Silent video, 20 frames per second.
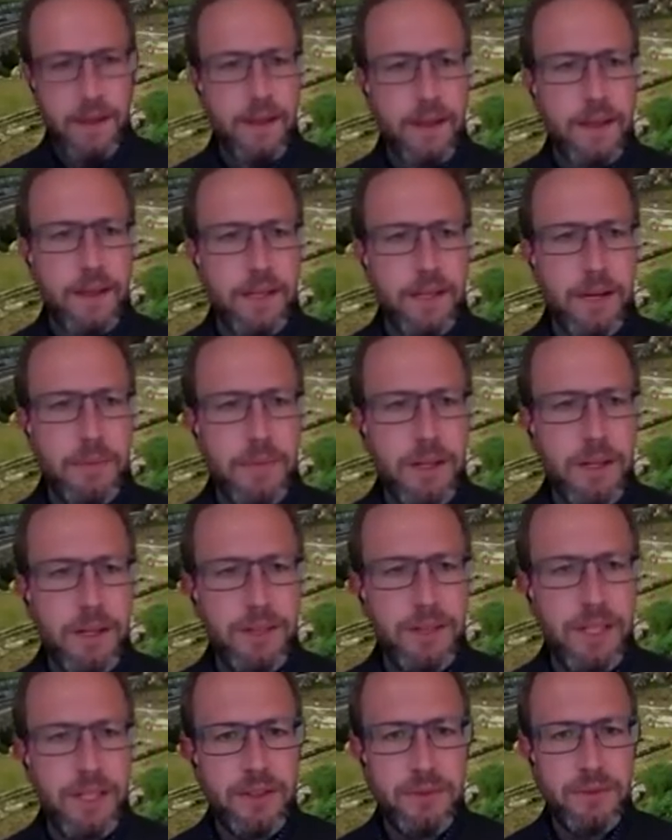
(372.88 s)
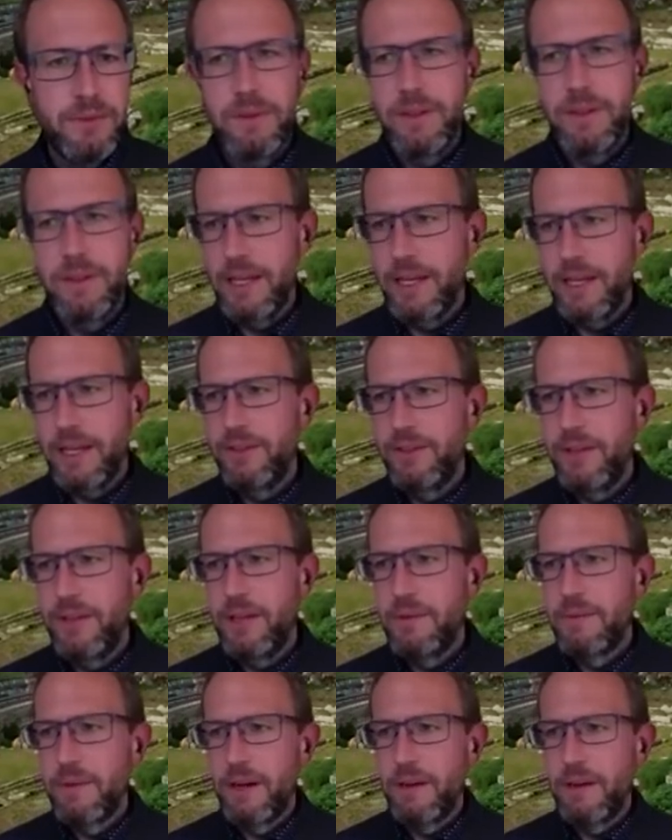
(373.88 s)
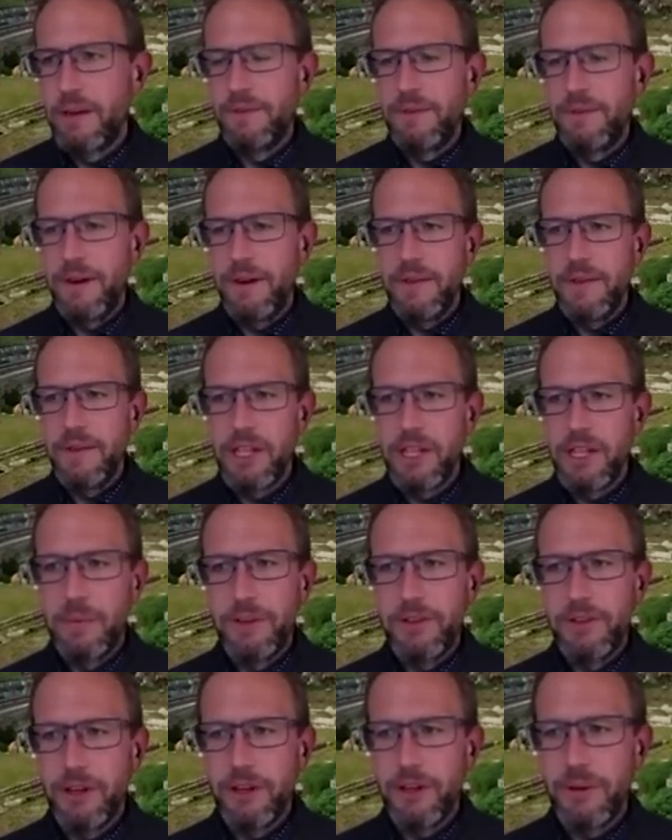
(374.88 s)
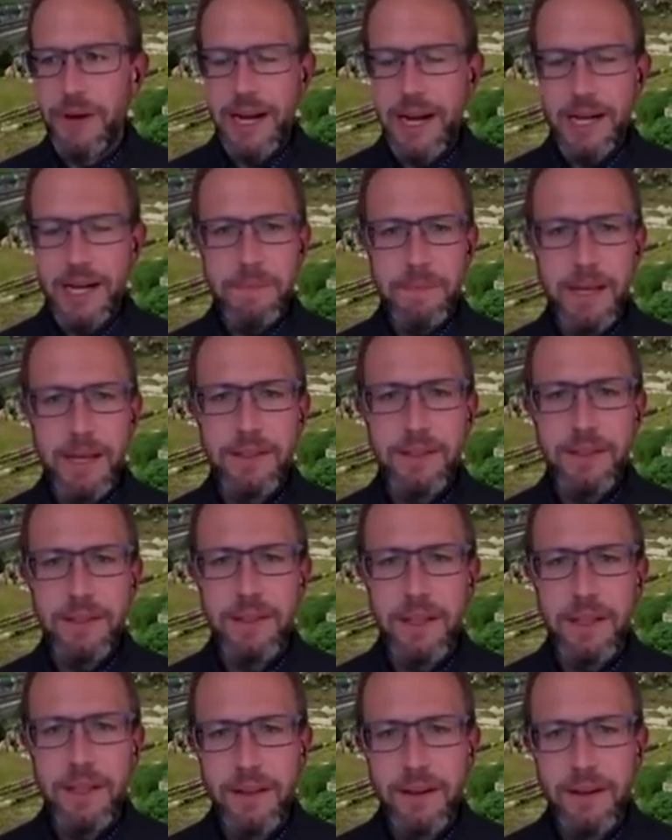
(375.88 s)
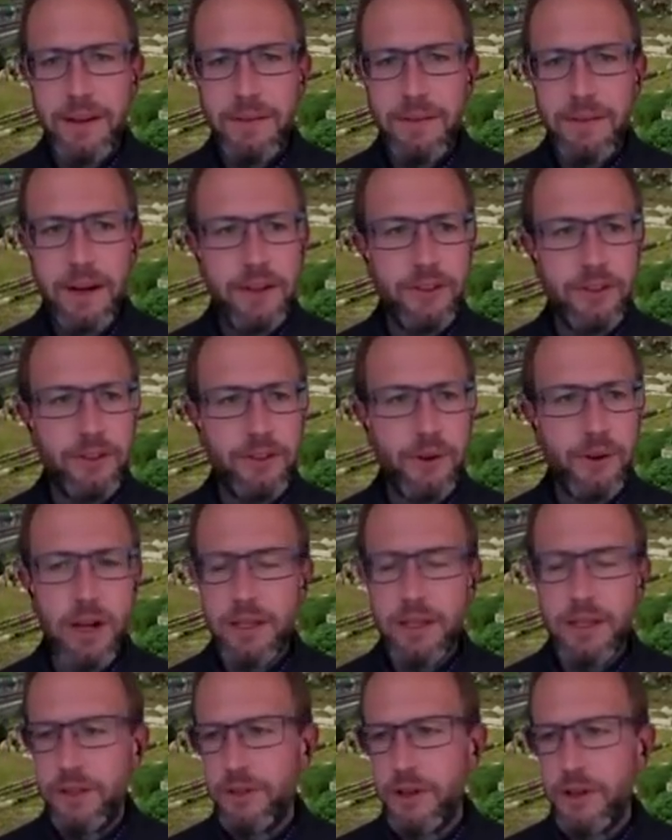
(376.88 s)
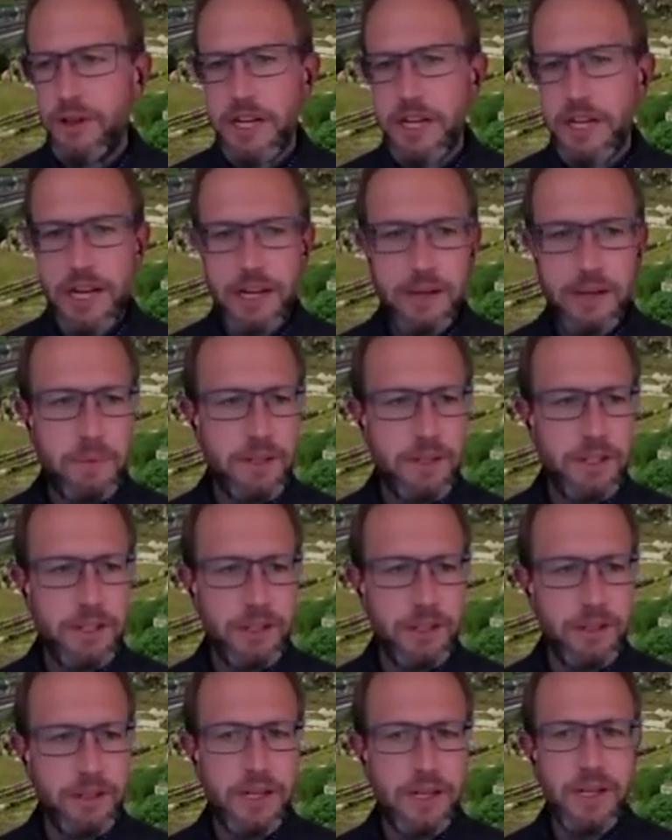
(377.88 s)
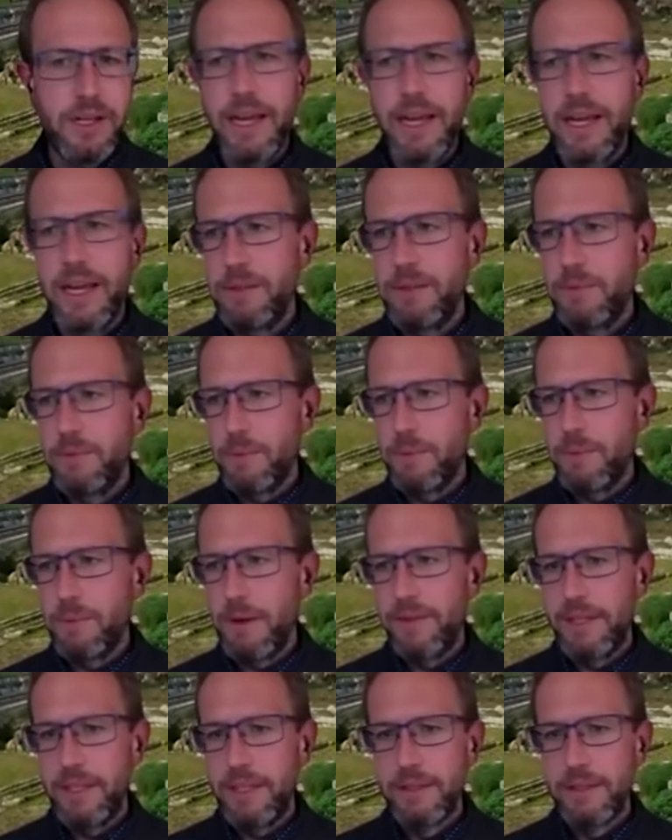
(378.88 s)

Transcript: Now, Maltese, like I said, were very much aristocratic pets, and they're very strongly associated with children and with women.